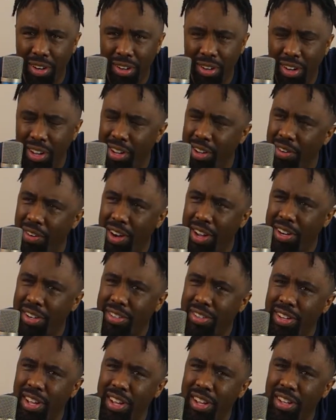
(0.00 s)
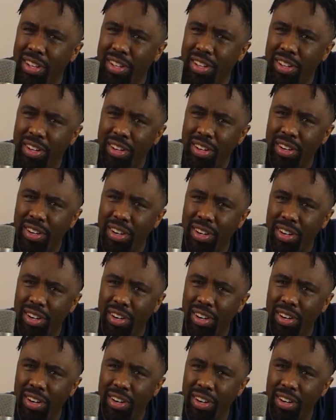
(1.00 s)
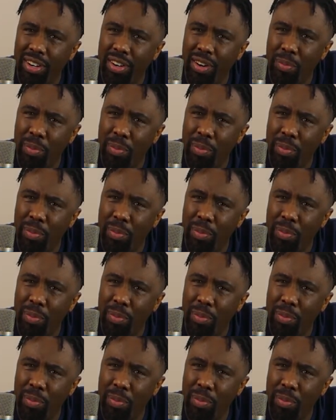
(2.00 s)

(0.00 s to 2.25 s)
They go out of state and go